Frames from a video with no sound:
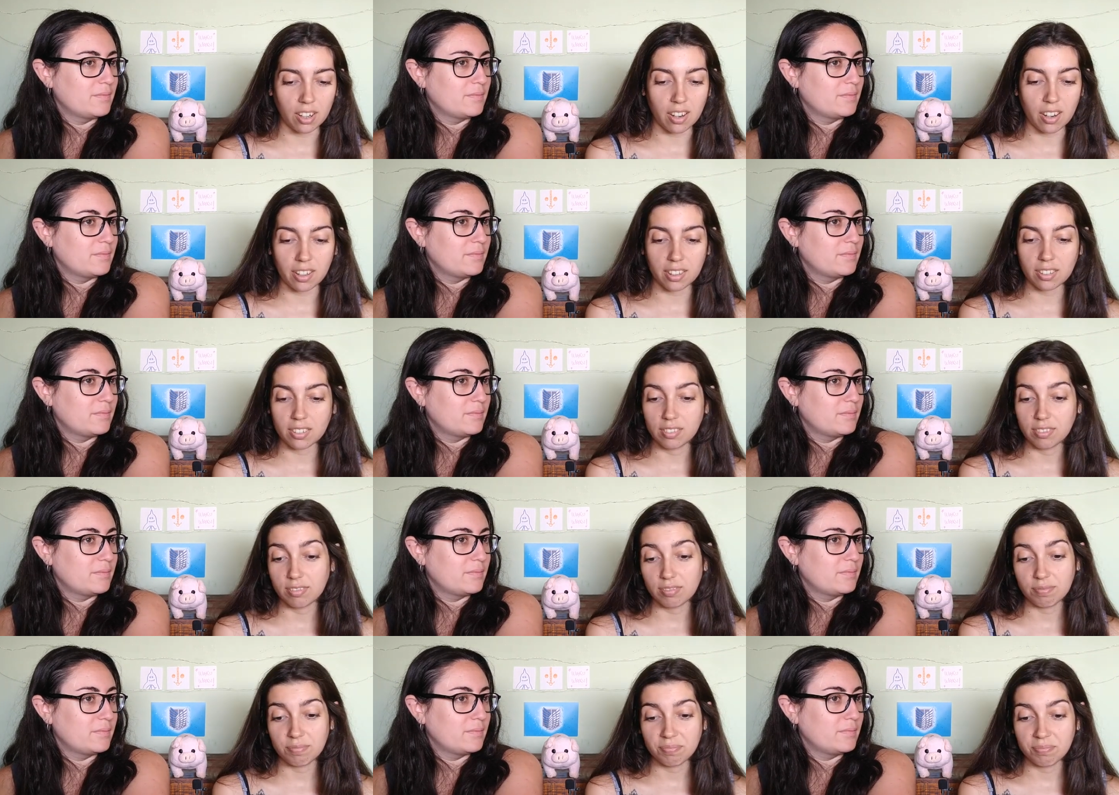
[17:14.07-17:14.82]
Speaker 1: god.
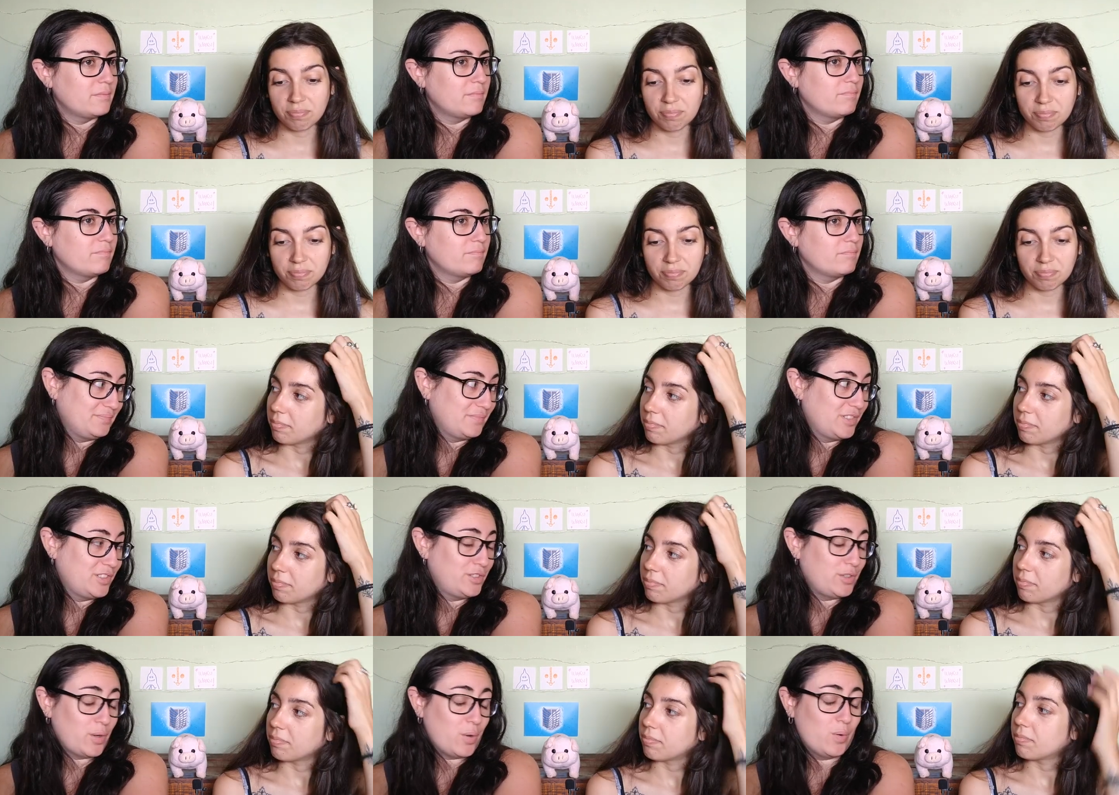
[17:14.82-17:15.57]
Mm.
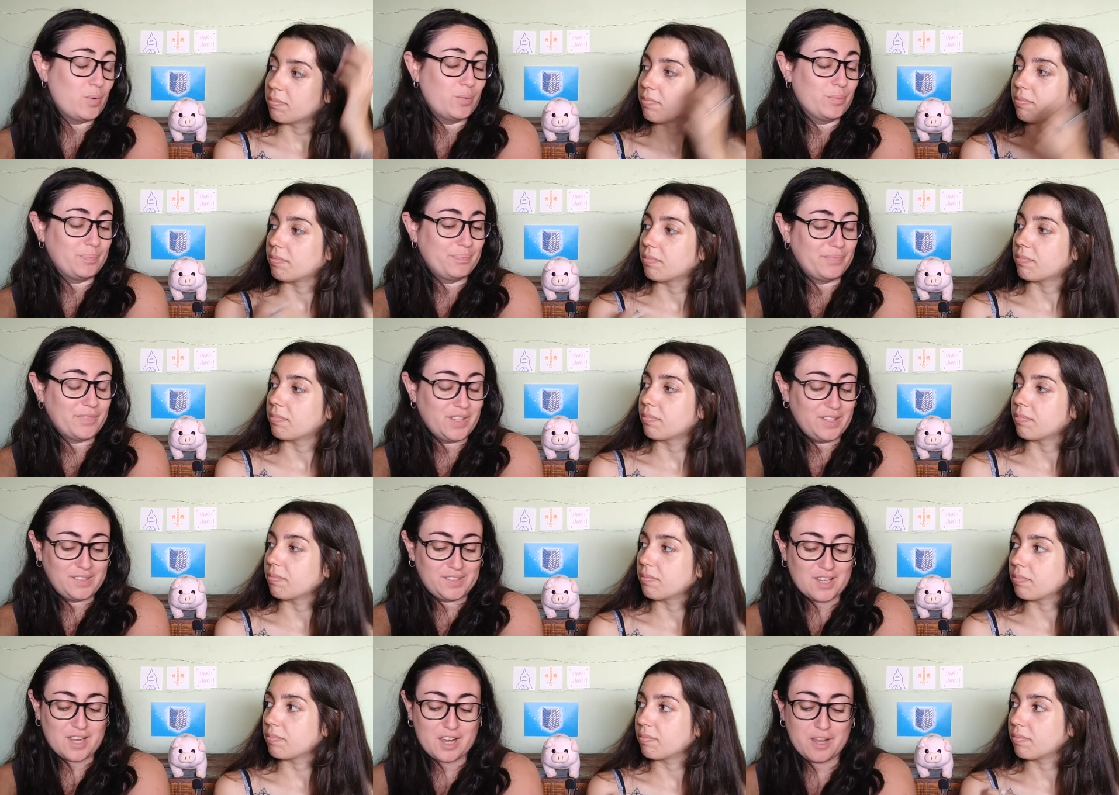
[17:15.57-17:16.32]
So,
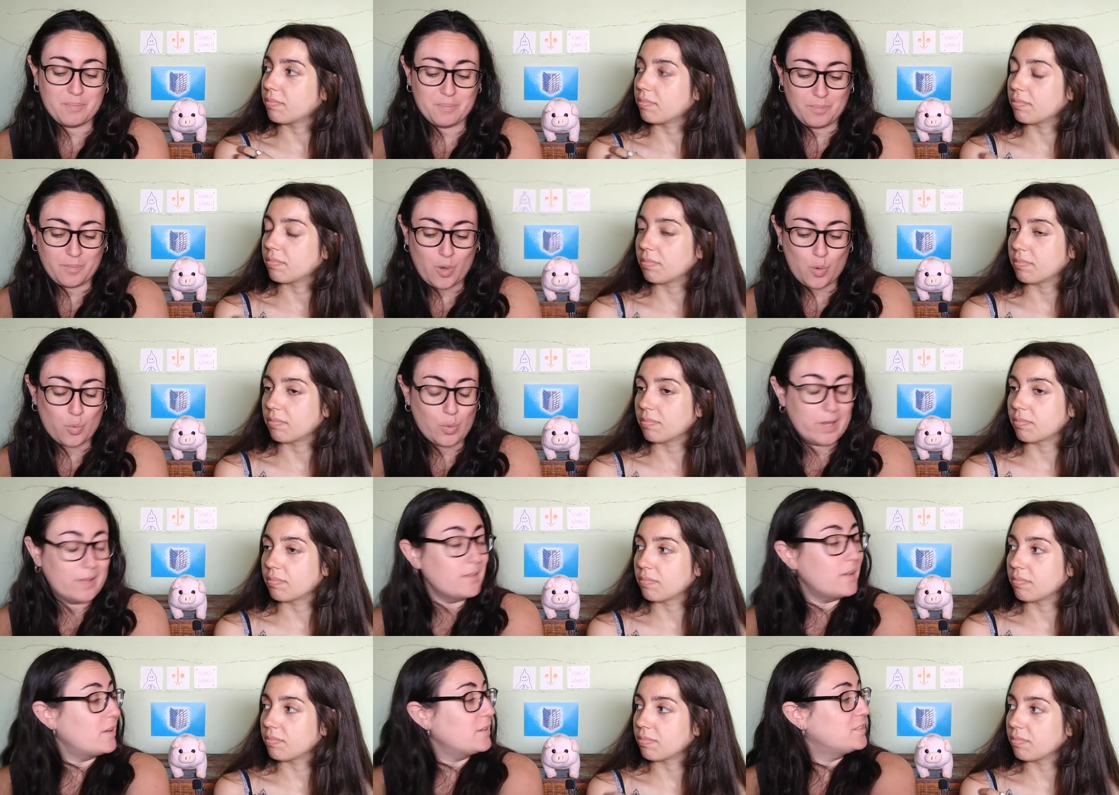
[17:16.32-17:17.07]
this time,
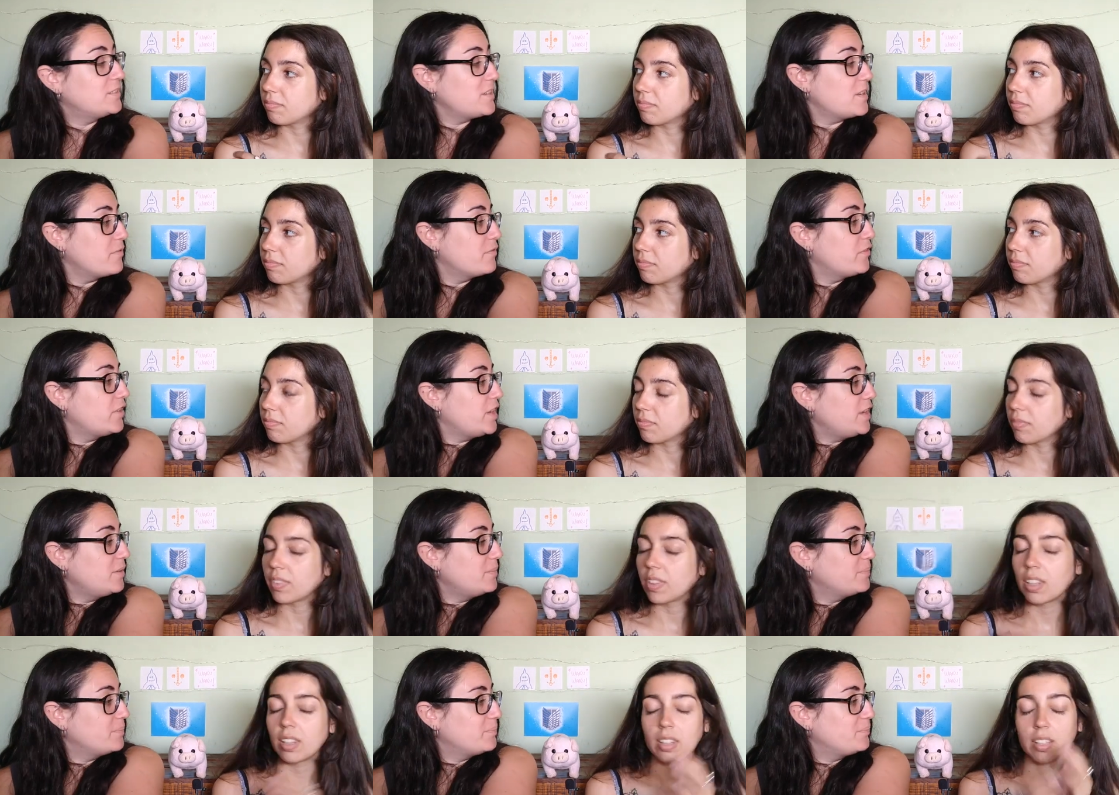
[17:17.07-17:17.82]
we lost Envy.